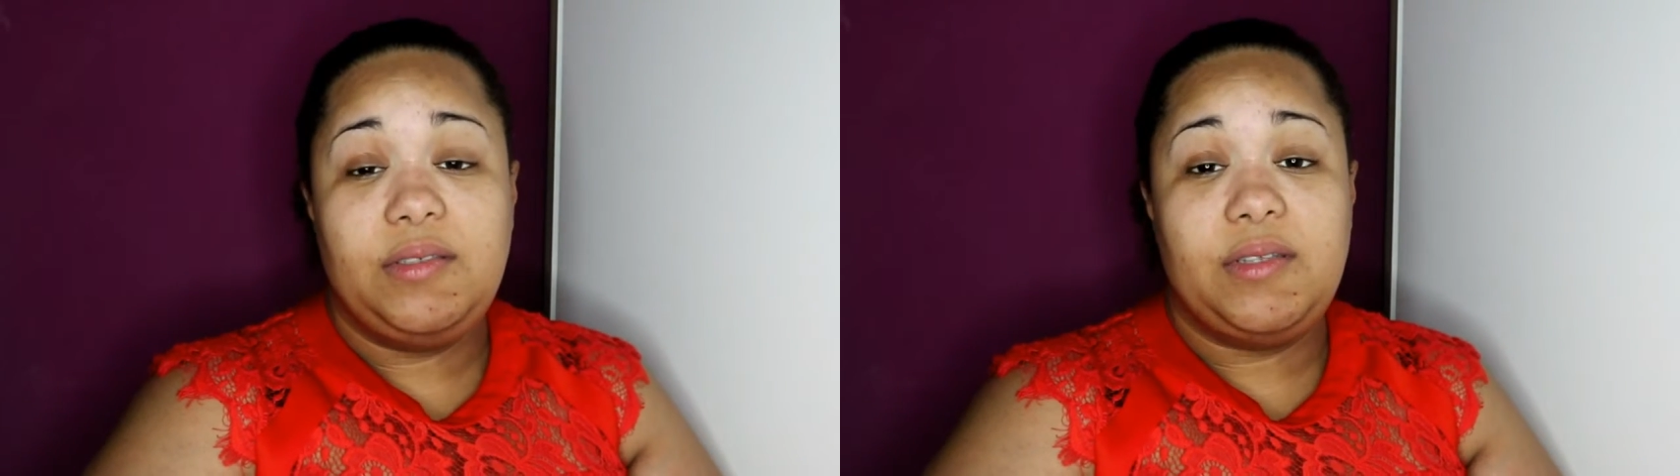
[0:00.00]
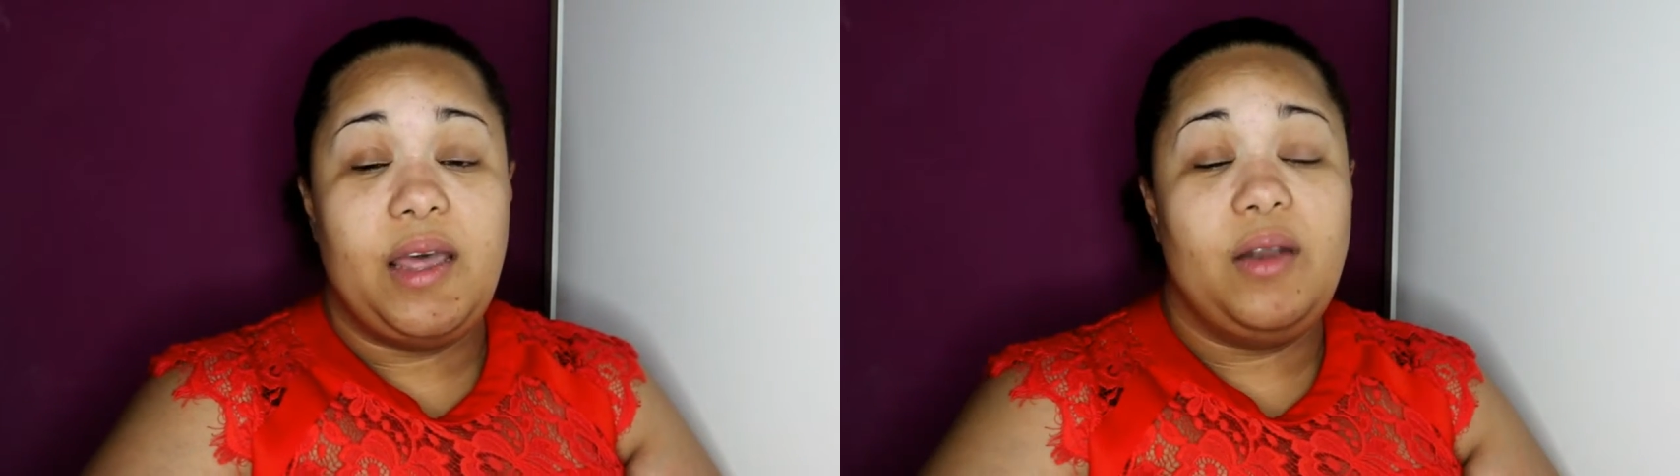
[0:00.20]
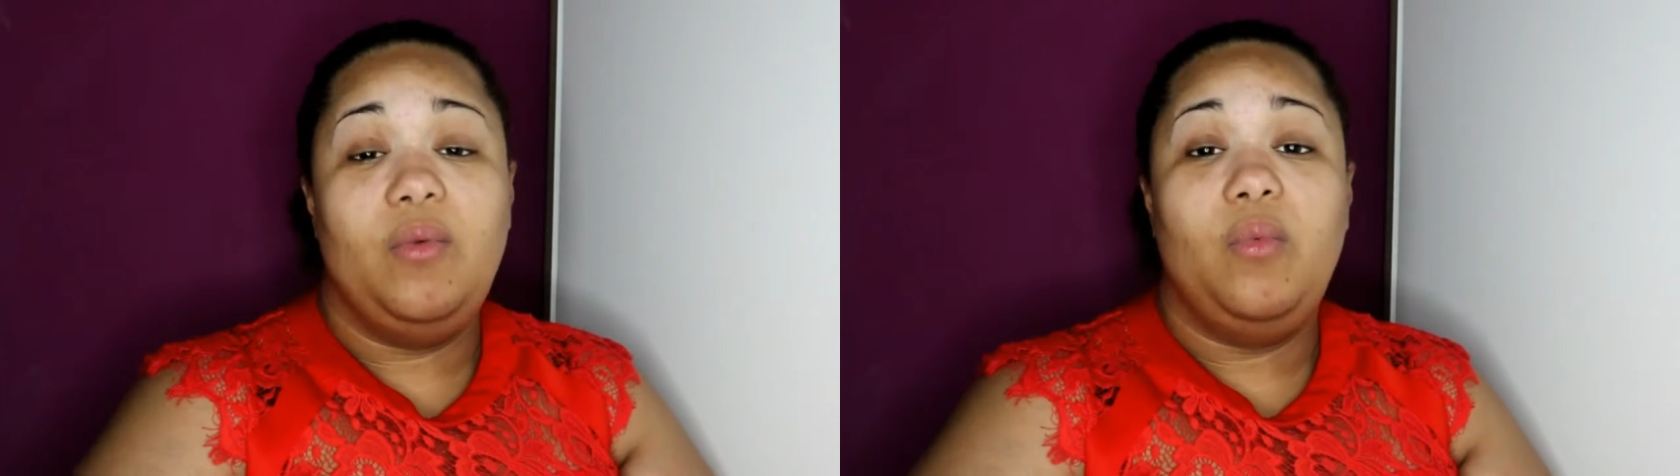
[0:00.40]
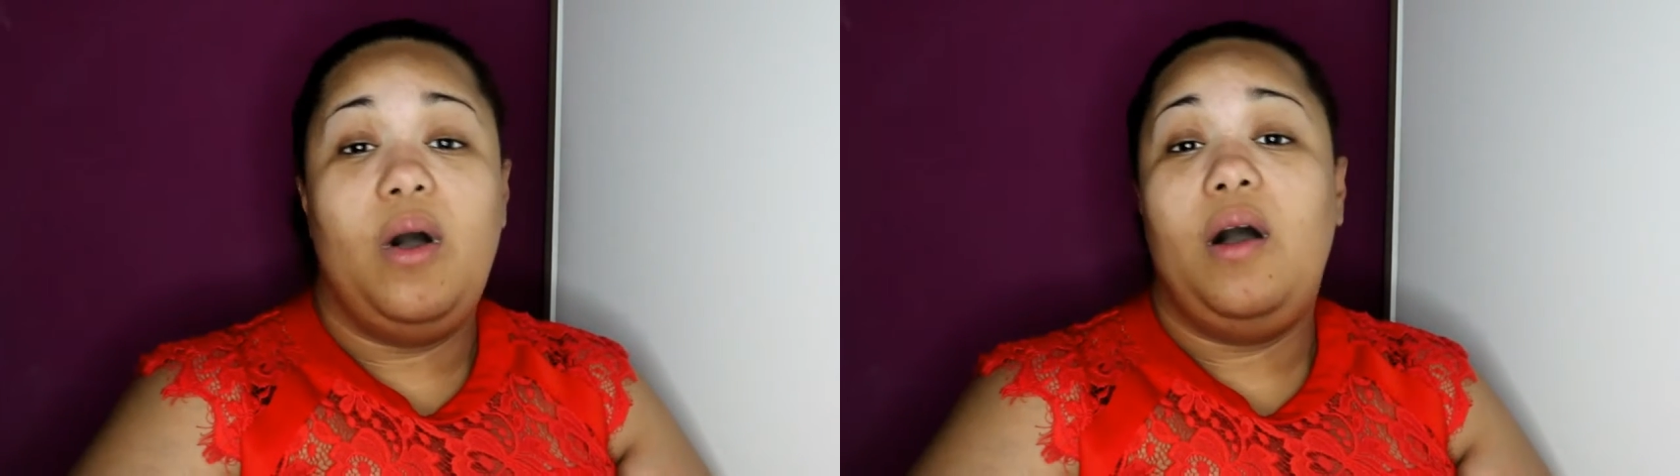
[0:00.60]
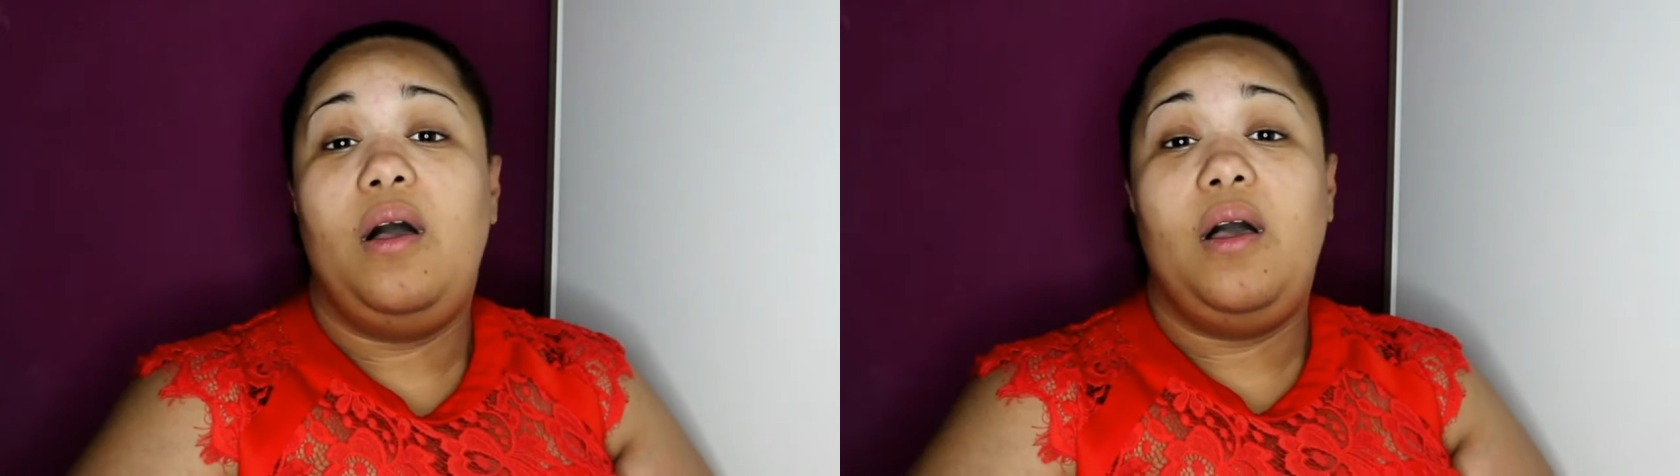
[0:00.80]
than
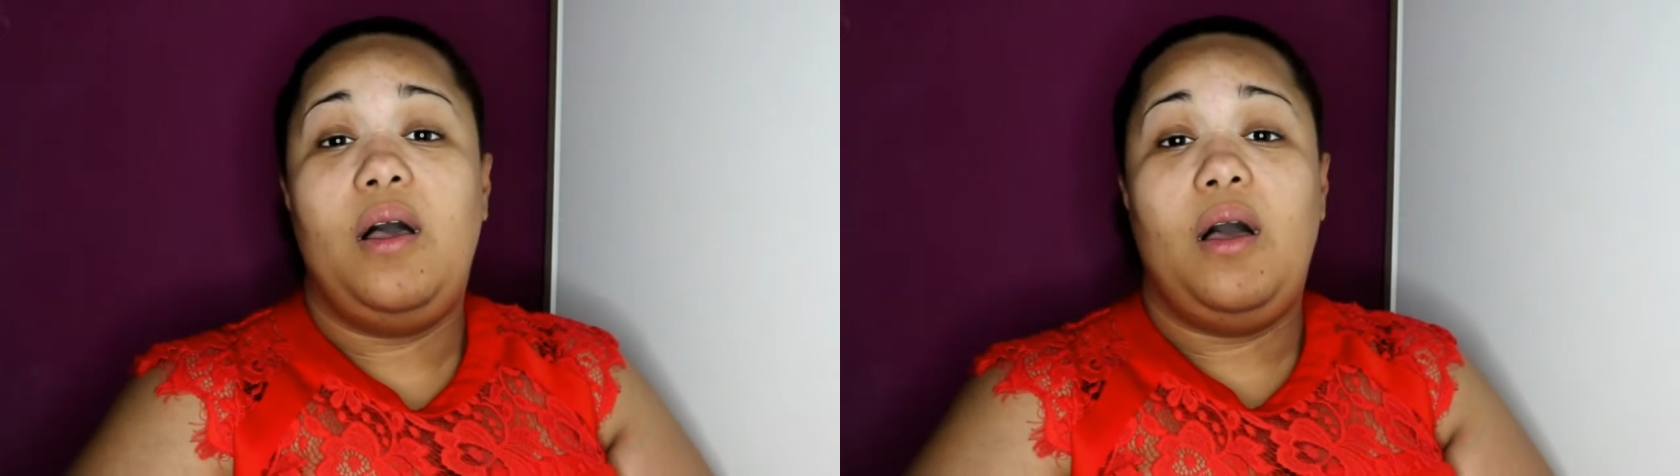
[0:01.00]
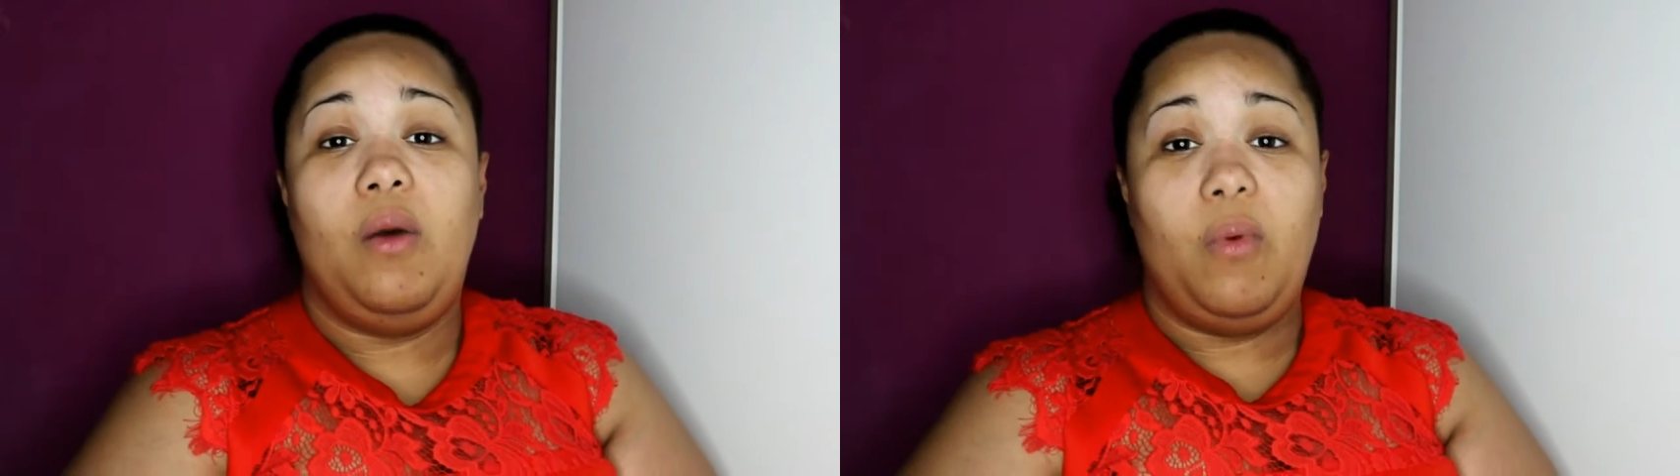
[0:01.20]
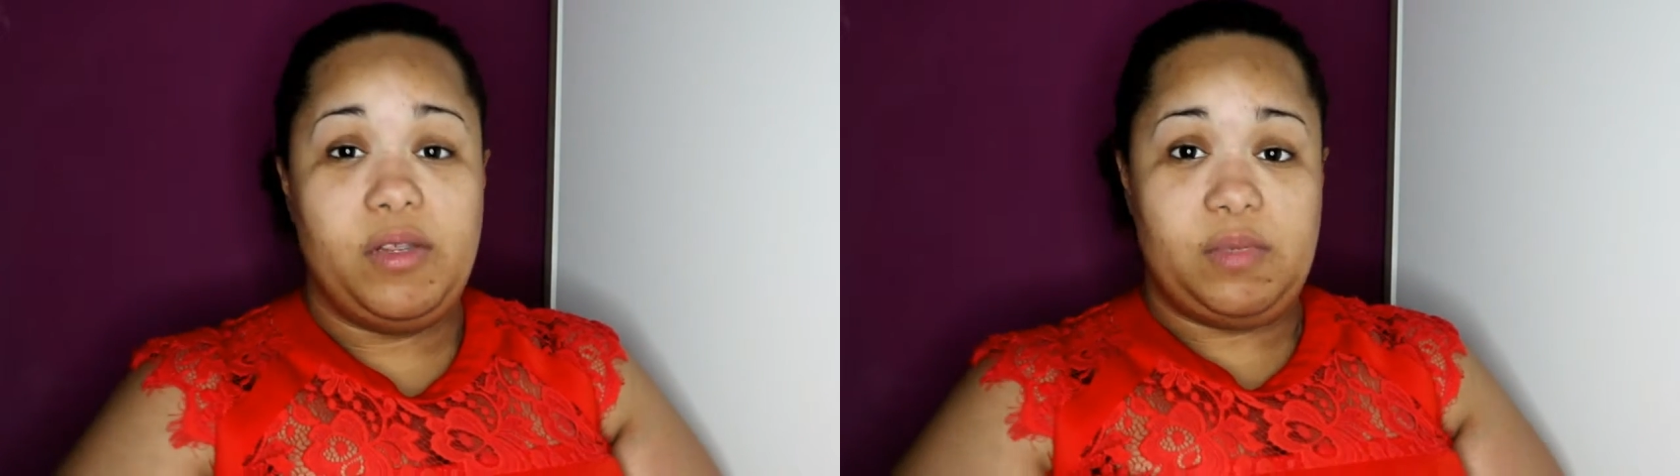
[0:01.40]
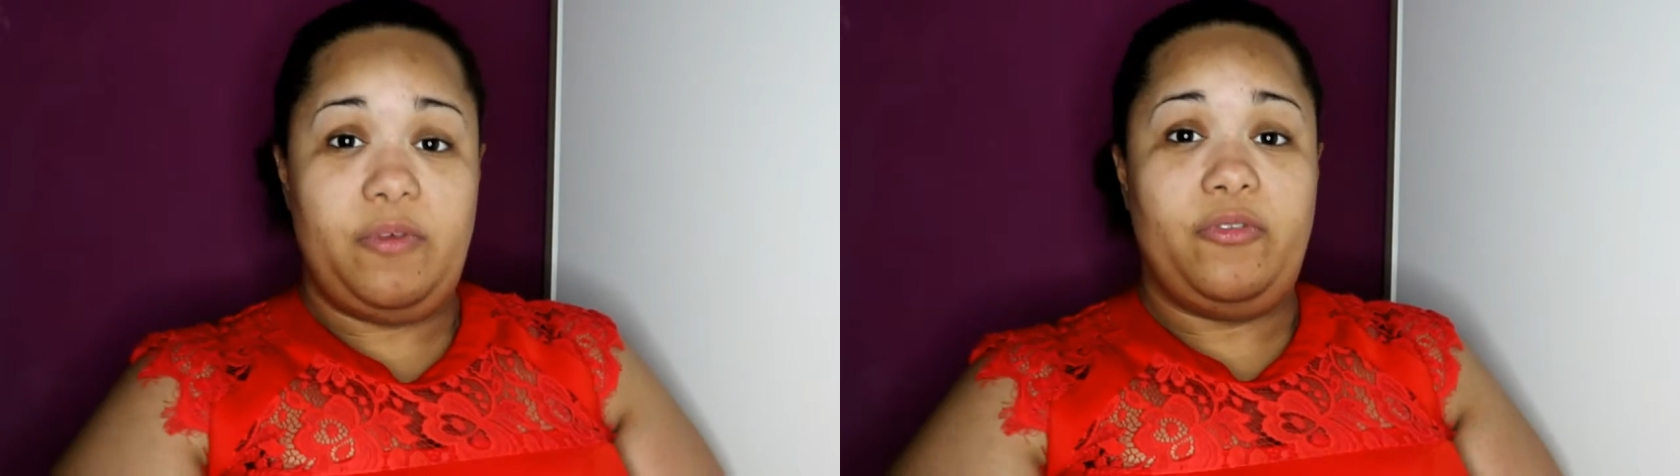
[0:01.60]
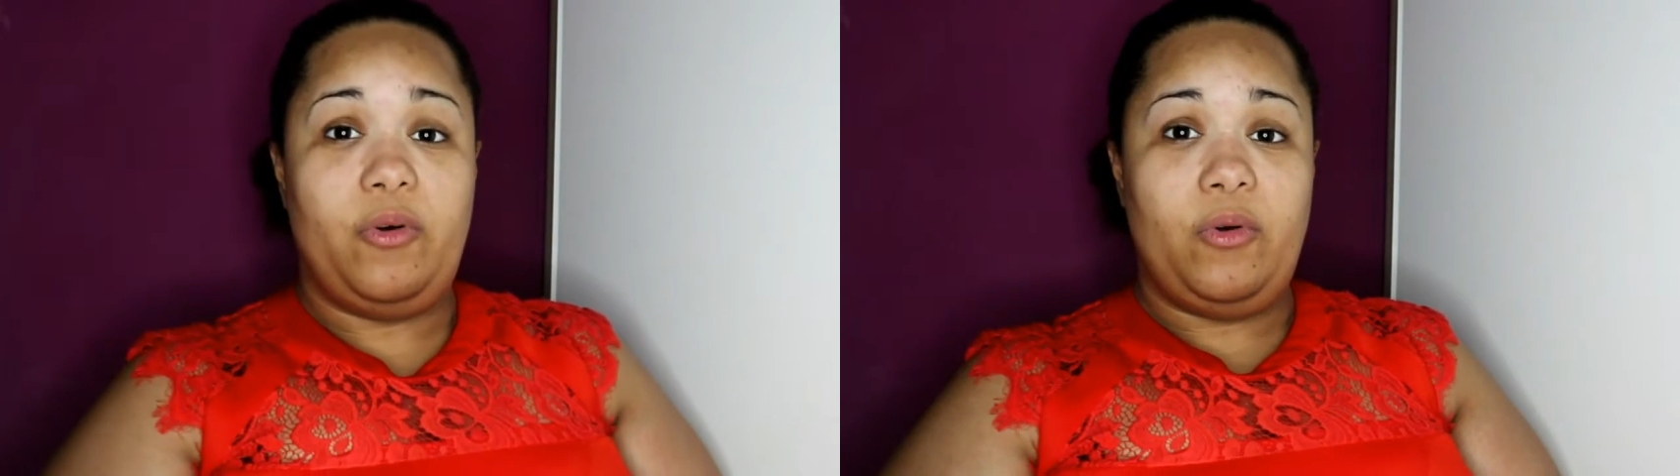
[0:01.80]
what I was
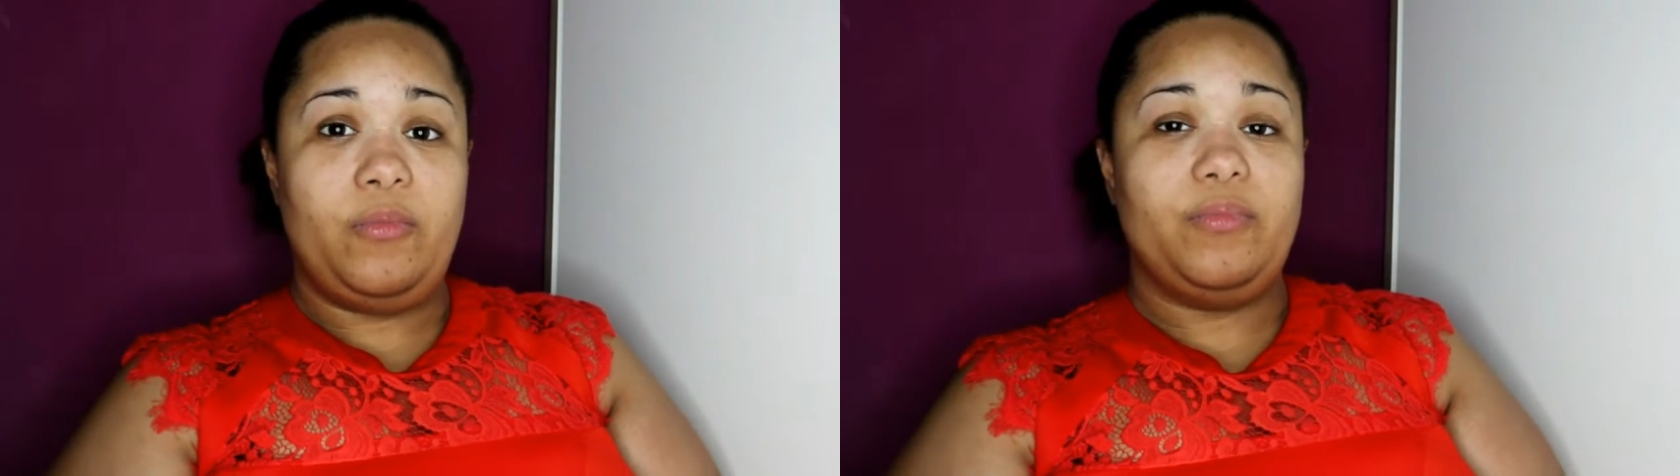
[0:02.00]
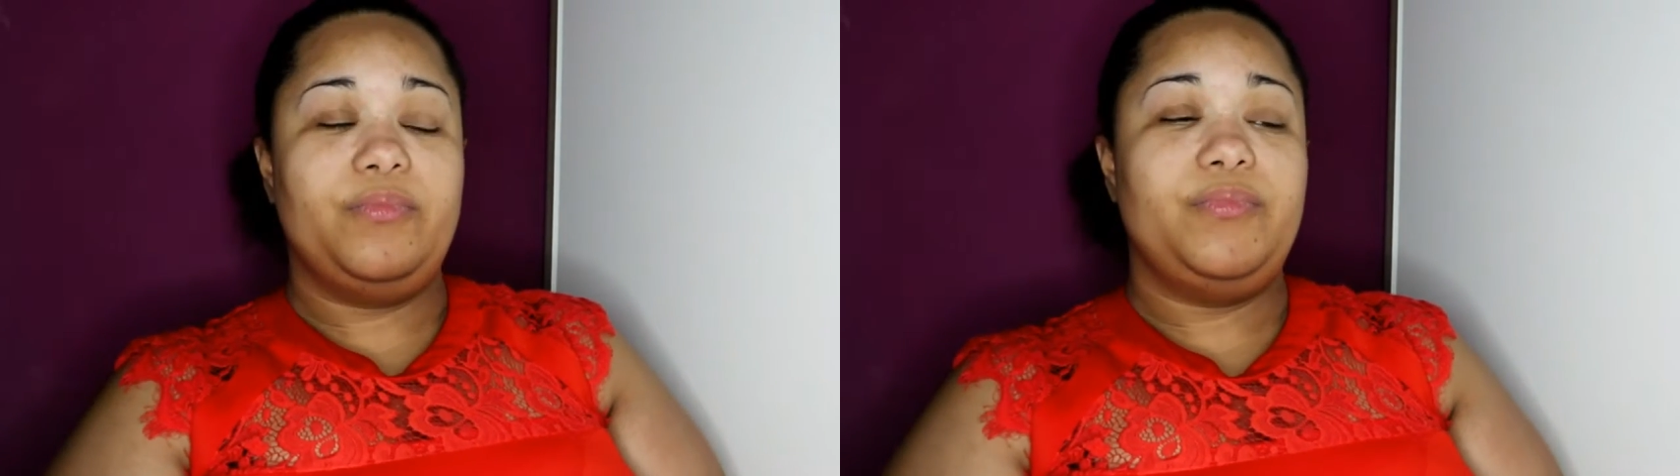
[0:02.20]
before.